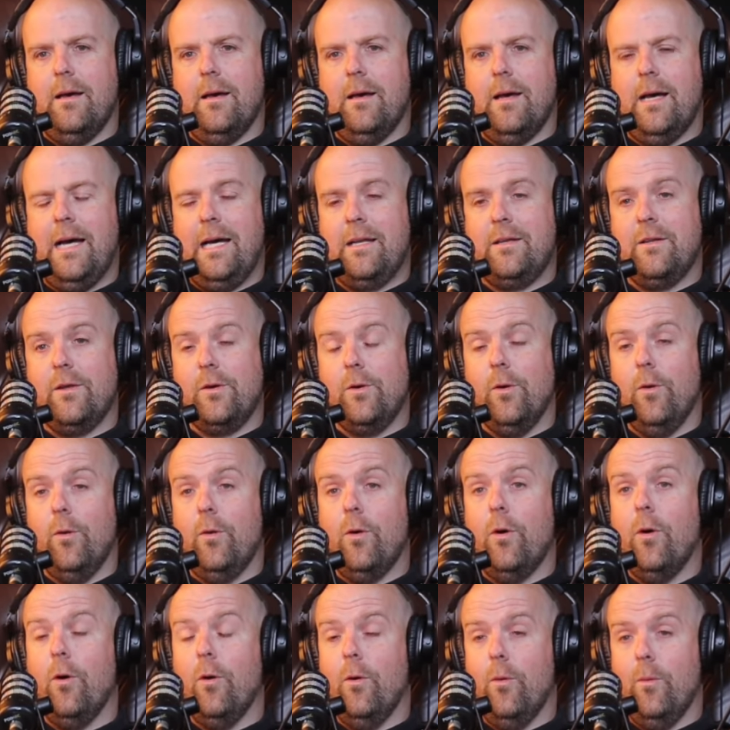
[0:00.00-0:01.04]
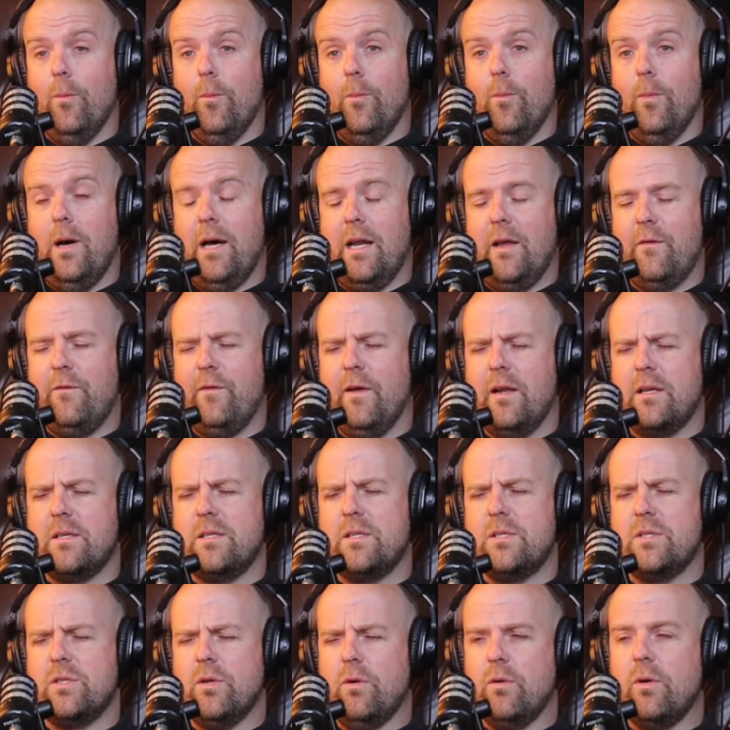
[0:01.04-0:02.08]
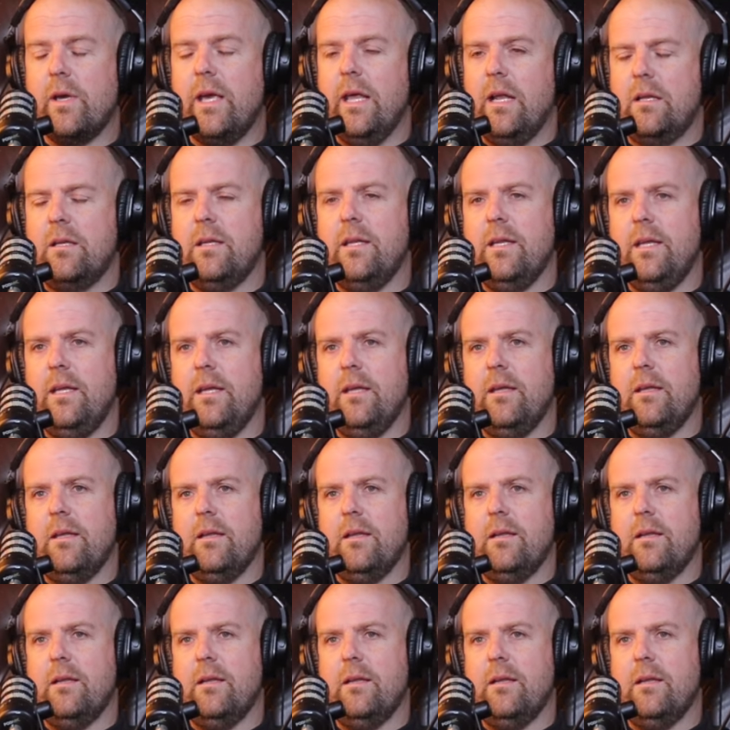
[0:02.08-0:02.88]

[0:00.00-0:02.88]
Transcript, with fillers: had to go home and I felt so guilty